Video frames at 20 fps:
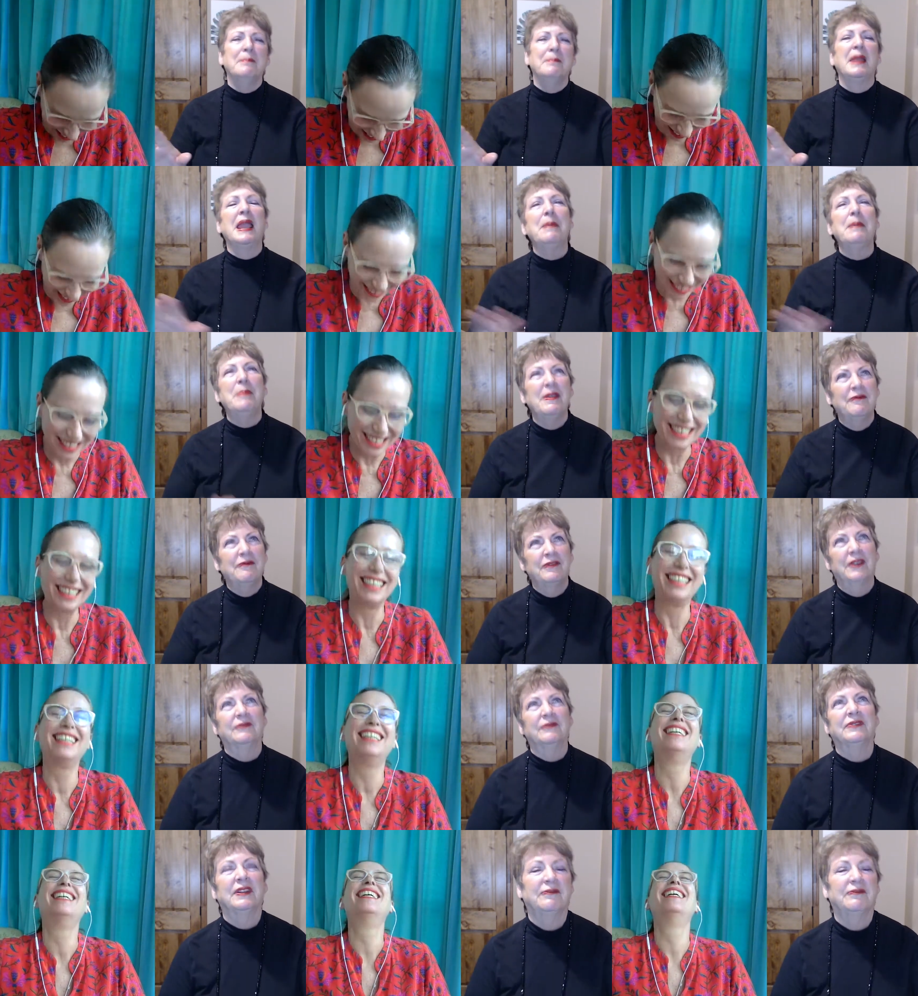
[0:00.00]
Speaker 1: oh, maybe
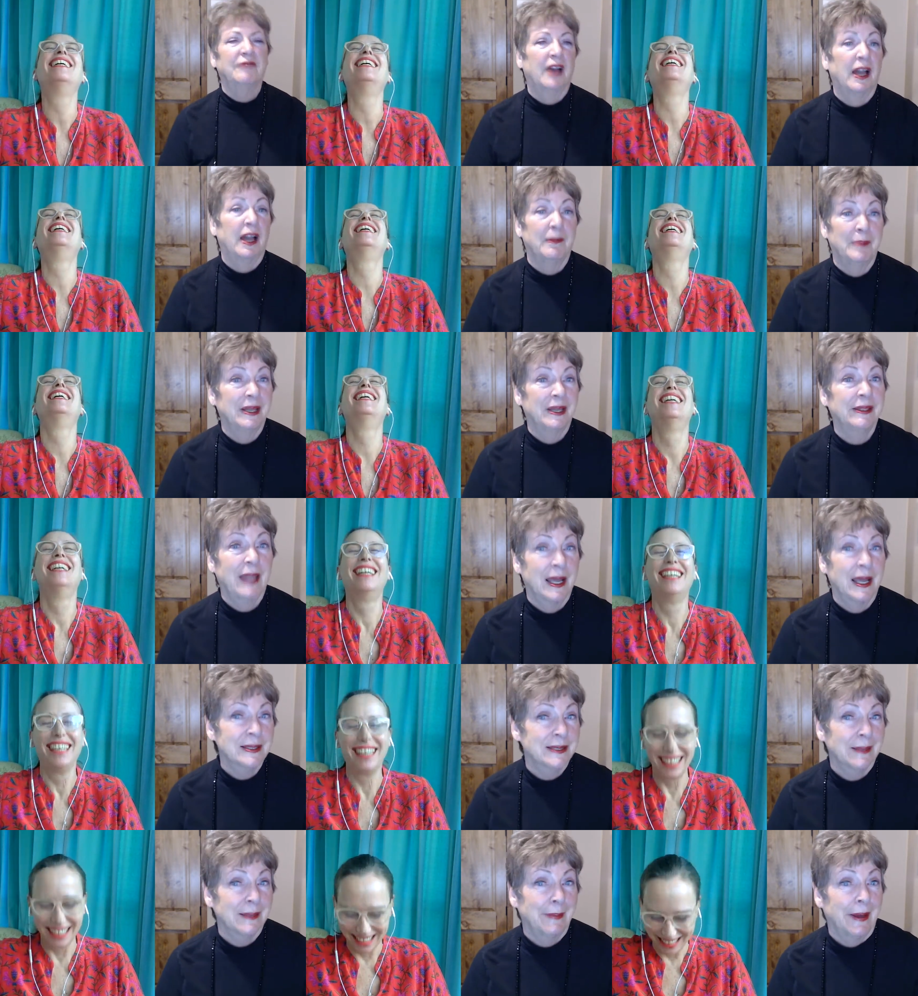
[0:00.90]
55, but
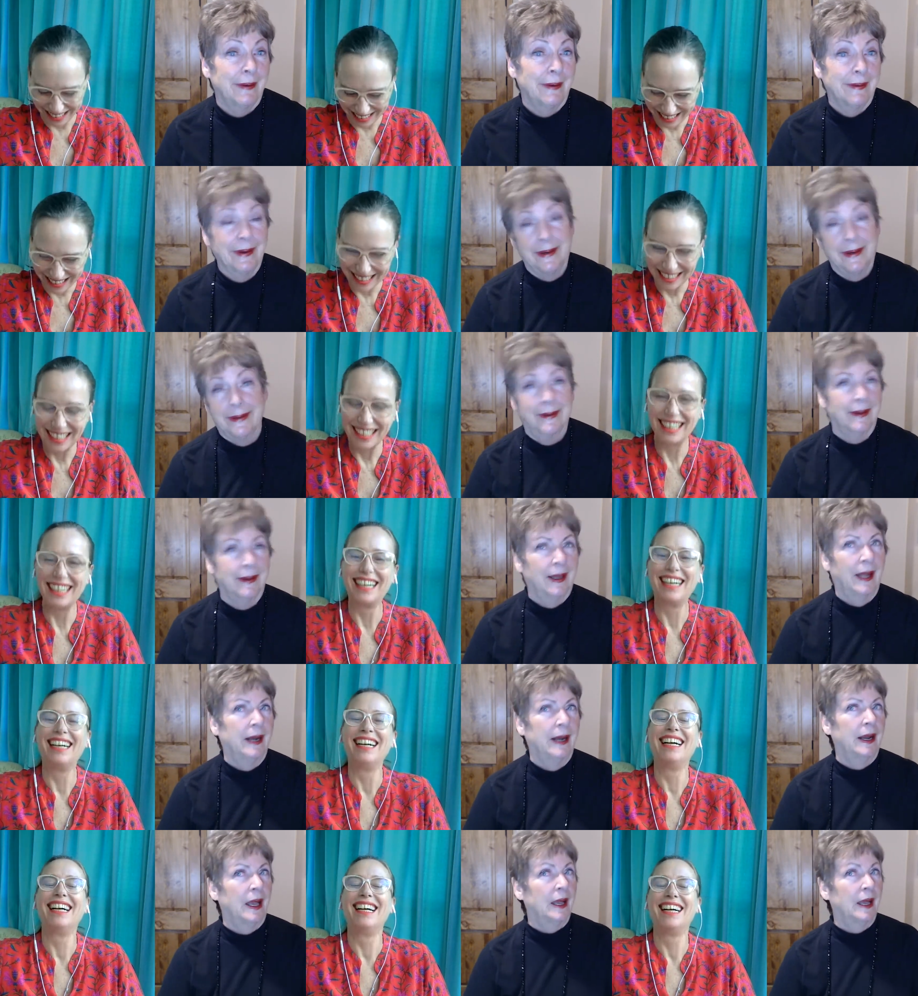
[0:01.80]
that's about it.
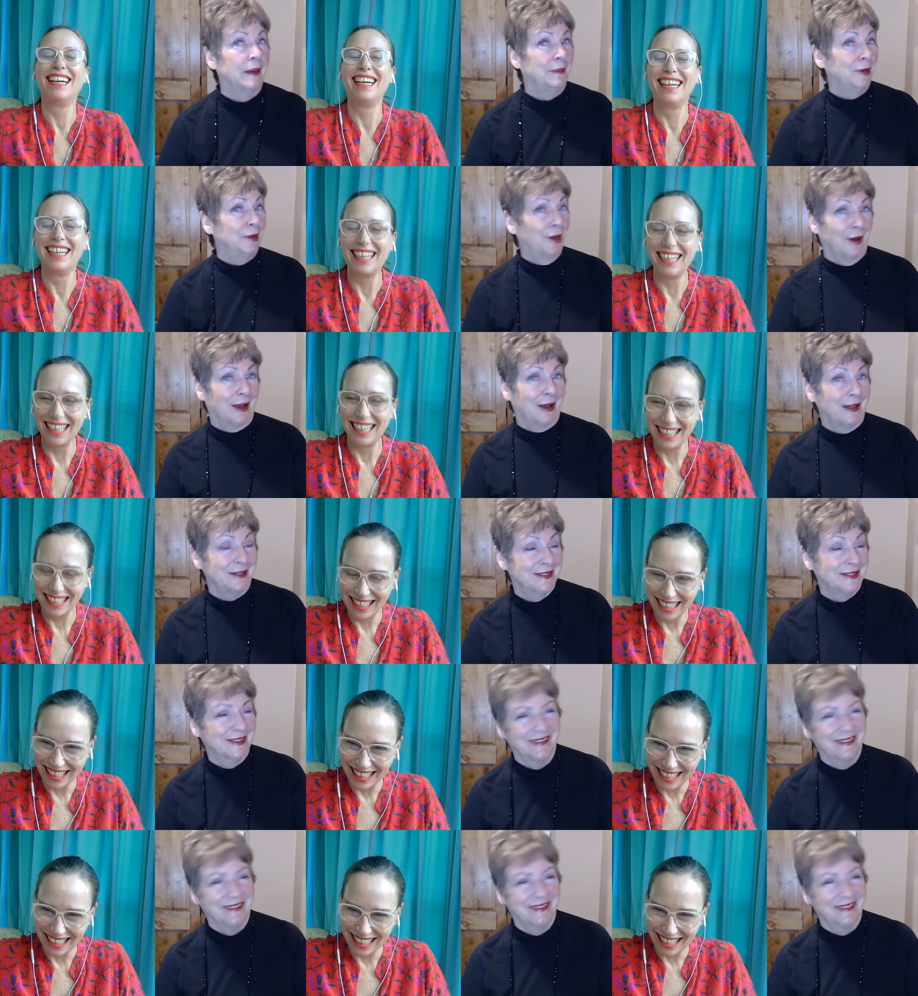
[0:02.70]
And oh, I'm not.